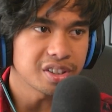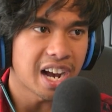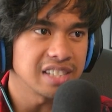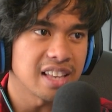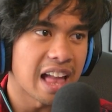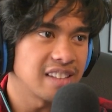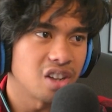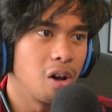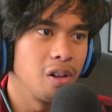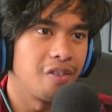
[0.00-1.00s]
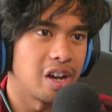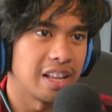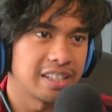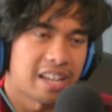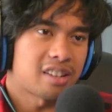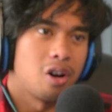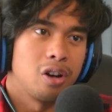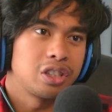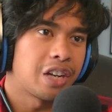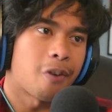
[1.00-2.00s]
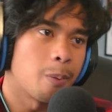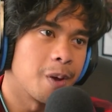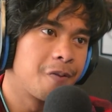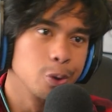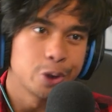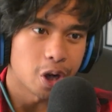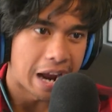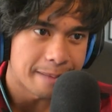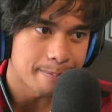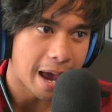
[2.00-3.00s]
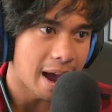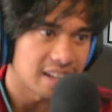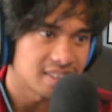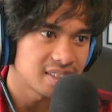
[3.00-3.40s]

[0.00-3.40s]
Kaisen has all of it. Like, technology from the future and past.